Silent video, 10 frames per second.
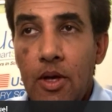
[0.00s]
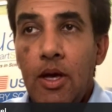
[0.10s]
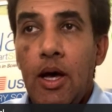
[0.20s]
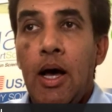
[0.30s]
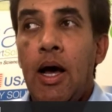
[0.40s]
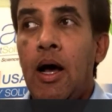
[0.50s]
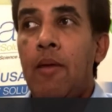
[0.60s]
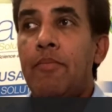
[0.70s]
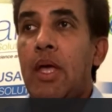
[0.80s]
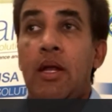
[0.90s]
There
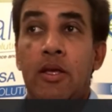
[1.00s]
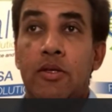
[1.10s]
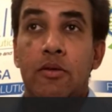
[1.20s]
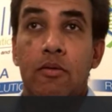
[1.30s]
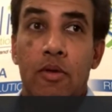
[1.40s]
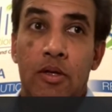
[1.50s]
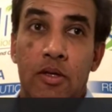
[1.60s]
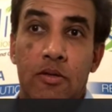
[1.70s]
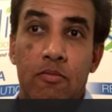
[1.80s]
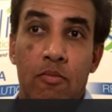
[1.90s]

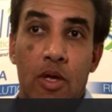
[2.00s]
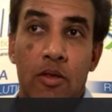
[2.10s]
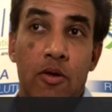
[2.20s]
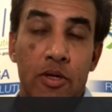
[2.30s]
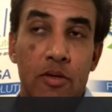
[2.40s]
is